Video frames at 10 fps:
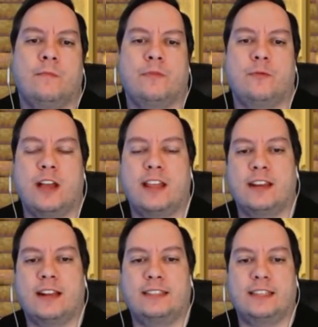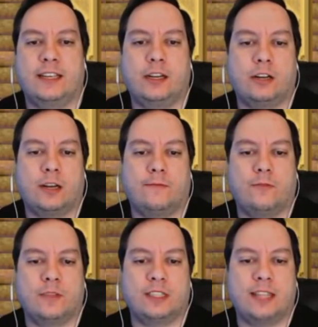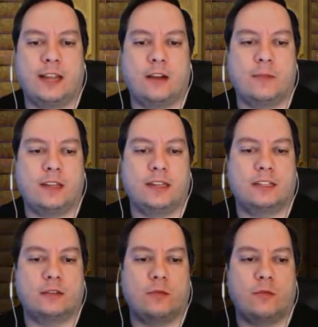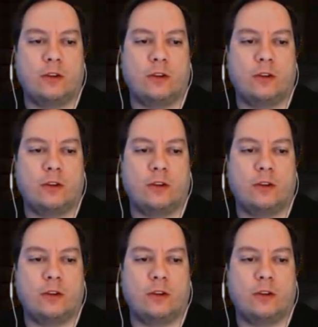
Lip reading: We got to get nice and geared up from this town because we